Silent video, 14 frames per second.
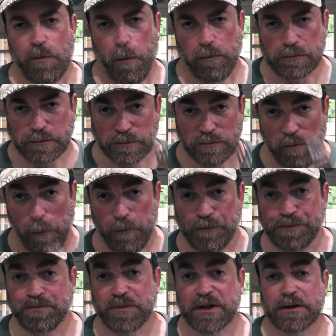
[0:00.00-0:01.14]

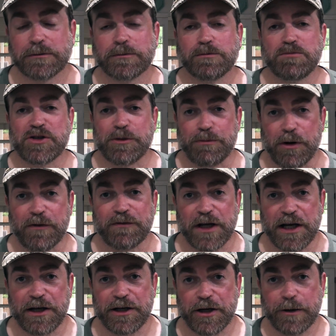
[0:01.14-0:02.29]
Put your
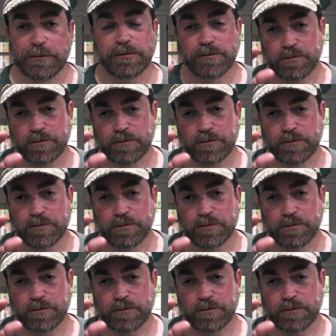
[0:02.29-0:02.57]
birthday in there.